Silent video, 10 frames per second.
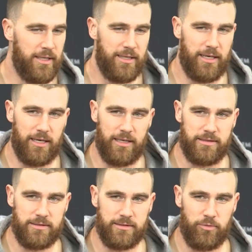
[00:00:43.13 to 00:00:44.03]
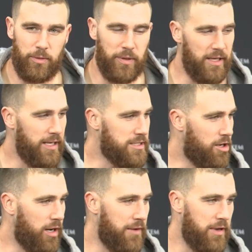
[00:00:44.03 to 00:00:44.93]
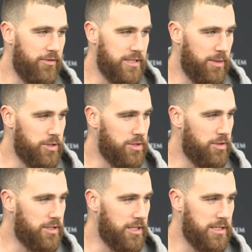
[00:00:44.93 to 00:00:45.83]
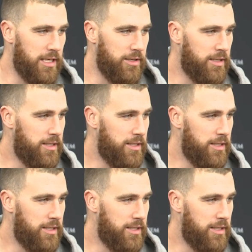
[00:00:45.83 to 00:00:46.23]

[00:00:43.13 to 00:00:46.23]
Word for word: uh, we play that song after every time we score a touchdown.